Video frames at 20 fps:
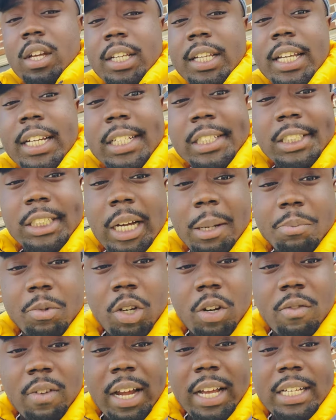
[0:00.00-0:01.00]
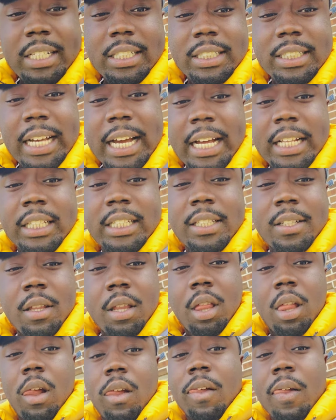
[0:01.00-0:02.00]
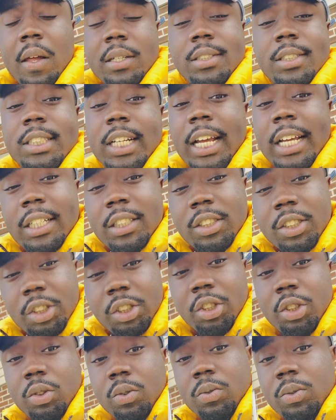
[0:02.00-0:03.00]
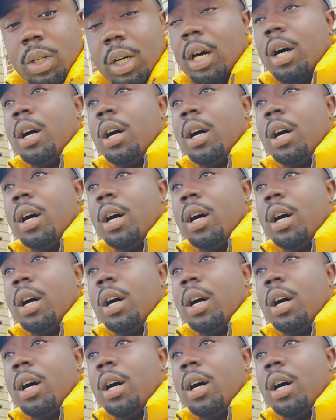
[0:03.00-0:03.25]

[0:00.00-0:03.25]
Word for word: getting jumped on Rikers Island changes you.